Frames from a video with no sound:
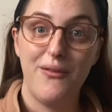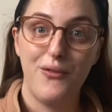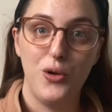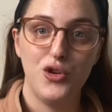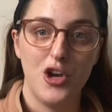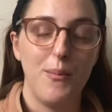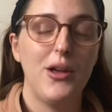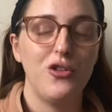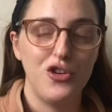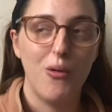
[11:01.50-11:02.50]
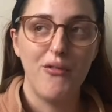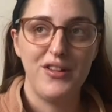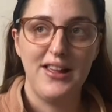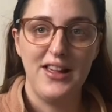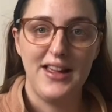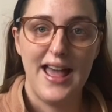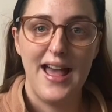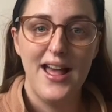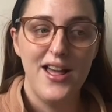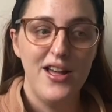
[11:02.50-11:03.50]
food shop, because you obviously can
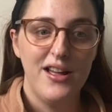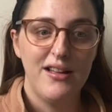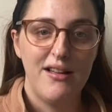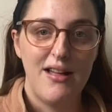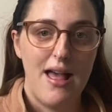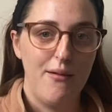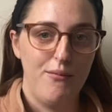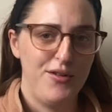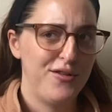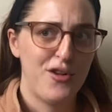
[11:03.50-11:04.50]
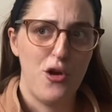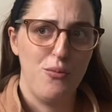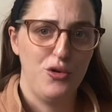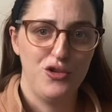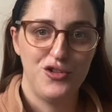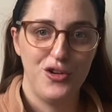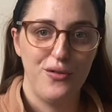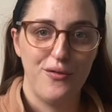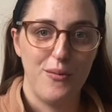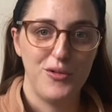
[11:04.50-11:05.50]
get so much stuff
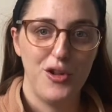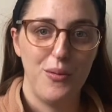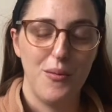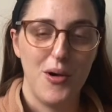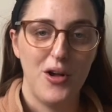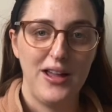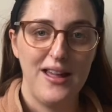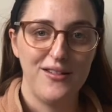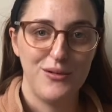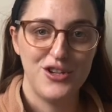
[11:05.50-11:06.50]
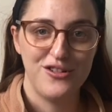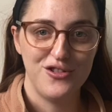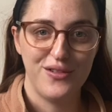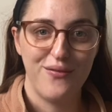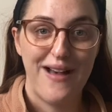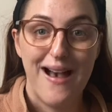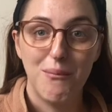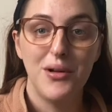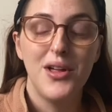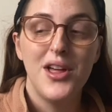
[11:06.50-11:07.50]
from supermarkets, which is just
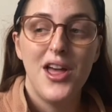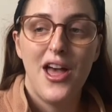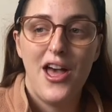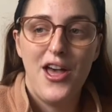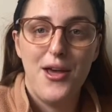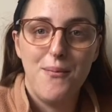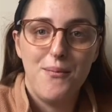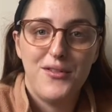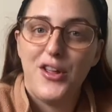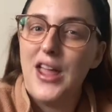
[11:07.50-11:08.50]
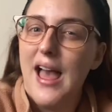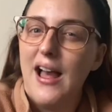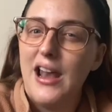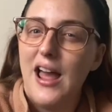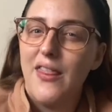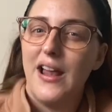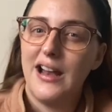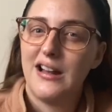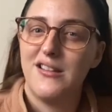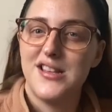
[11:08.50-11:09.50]
fab. So yeah, I like that
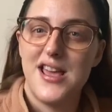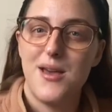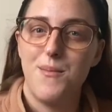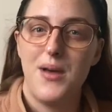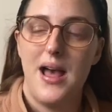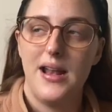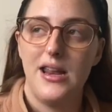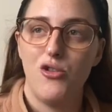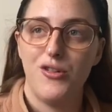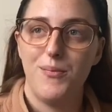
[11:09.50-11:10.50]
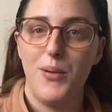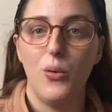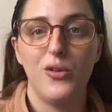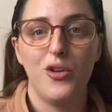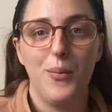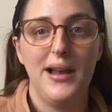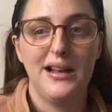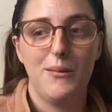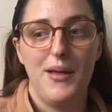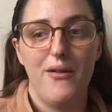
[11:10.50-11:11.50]
little tip, and it just builds up a
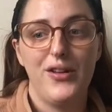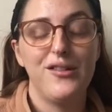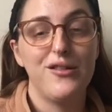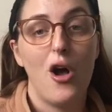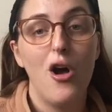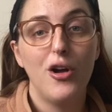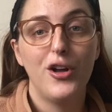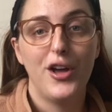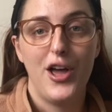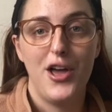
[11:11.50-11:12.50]
little bit of a stock